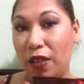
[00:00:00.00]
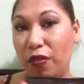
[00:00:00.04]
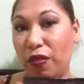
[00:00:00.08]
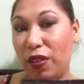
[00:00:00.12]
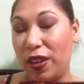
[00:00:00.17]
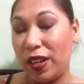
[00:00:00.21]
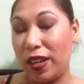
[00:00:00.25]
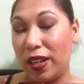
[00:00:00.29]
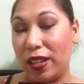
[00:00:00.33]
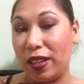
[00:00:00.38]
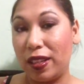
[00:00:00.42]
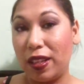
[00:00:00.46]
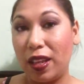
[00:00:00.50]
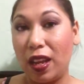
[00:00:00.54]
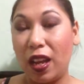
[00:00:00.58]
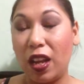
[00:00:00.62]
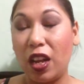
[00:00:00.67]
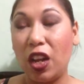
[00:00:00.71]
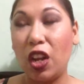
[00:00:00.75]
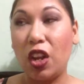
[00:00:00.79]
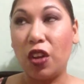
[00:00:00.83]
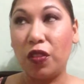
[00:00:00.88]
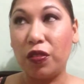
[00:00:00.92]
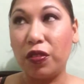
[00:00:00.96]
find that I
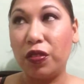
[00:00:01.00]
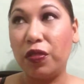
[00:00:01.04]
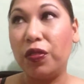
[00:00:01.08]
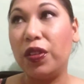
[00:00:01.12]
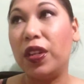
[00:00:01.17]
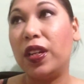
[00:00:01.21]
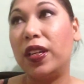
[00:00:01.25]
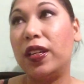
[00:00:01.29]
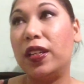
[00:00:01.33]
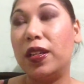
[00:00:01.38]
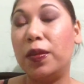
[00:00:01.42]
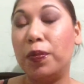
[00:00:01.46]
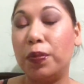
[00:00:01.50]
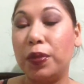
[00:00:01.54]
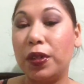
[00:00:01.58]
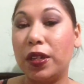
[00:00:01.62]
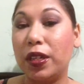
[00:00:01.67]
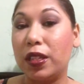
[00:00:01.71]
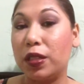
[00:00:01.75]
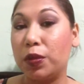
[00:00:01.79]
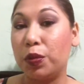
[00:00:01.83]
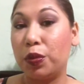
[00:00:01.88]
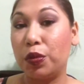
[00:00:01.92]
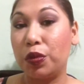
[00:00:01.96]
love the fact that they put
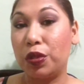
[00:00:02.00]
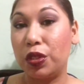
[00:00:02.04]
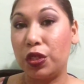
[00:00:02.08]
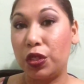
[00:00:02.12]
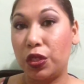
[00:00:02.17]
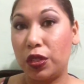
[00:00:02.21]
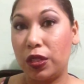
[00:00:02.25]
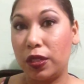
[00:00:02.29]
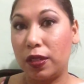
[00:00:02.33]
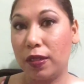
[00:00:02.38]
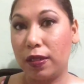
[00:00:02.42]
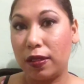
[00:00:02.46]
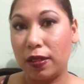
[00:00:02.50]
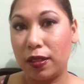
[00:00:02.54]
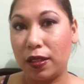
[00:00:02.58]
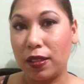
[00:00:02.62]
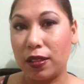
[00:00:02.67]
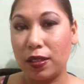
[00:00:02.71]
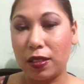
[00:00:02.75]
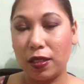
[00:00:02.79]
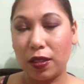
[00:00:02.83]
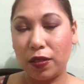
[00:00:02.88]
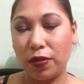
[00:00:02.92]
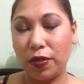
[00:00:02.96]
expiration on their
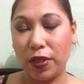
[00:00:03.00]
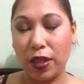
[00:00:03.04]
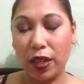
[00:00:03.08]
stuff.